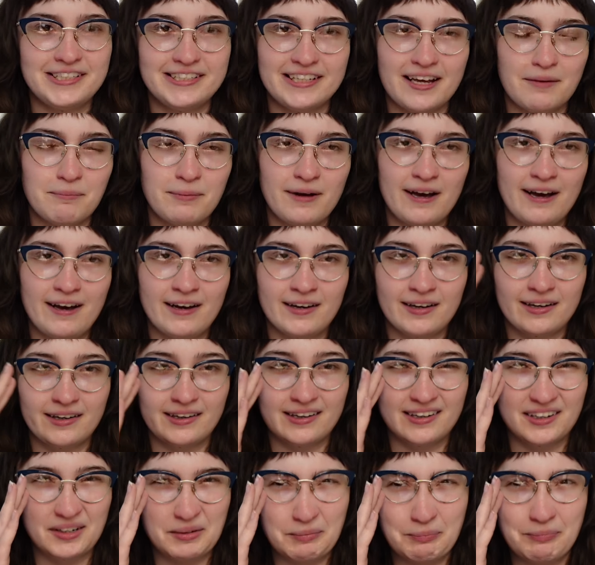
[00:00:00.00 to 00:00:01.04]
setback,
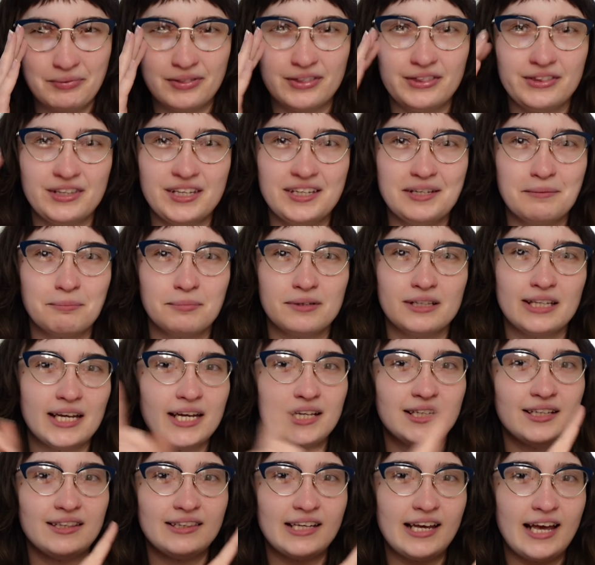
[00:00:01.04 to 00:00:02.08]
the
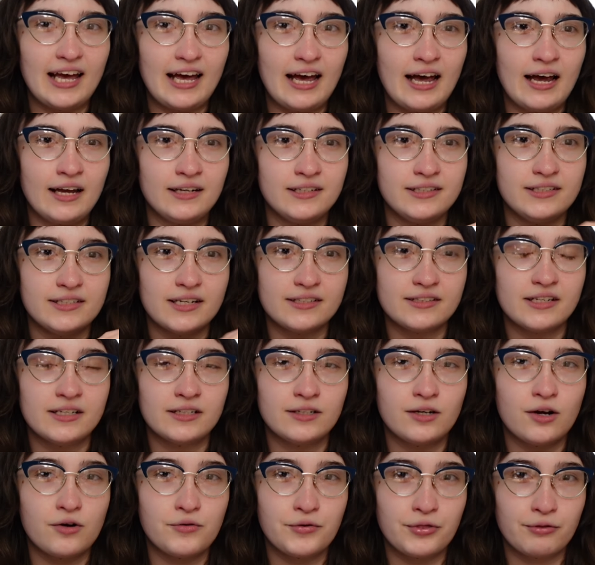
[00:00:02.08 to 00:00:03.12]
plan that they had
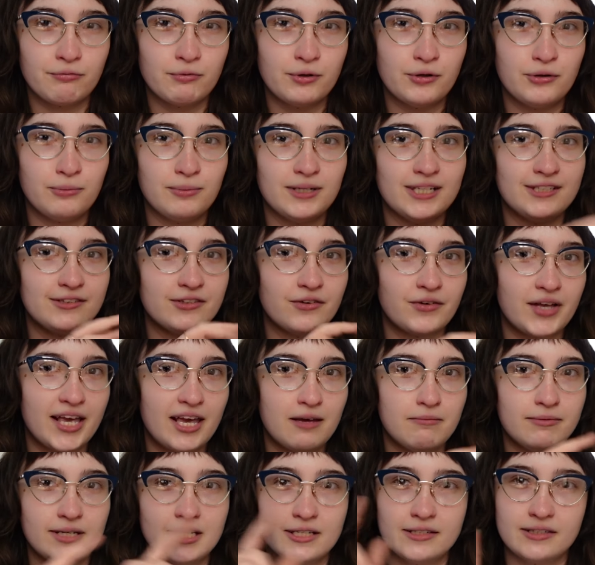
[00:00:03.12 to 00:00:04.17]
doesn't go through, but it's
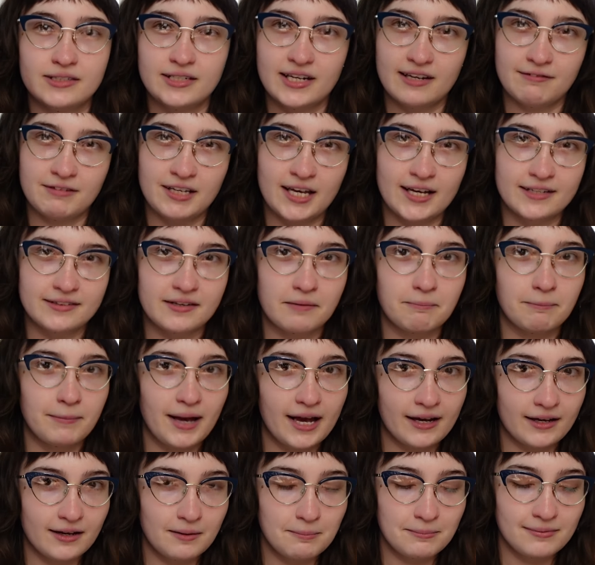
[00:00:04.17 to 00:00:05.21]
okay because Davy has a
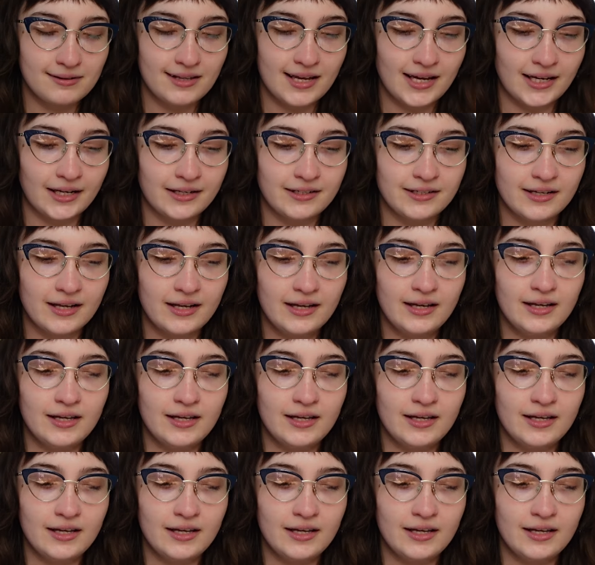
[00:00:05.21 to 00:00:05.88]
backup plan.